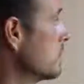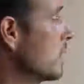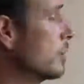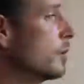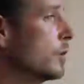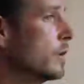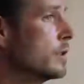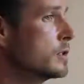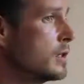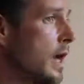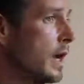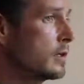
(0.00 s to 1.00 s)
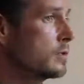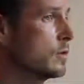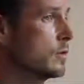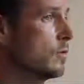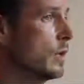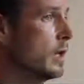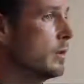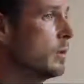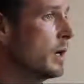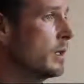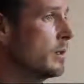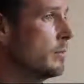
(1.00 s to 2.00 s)
encouraged to act a certain way
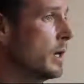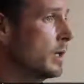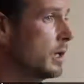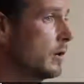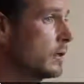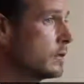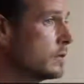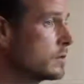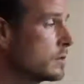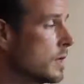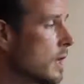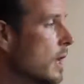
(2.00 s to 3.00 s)
by the main characters.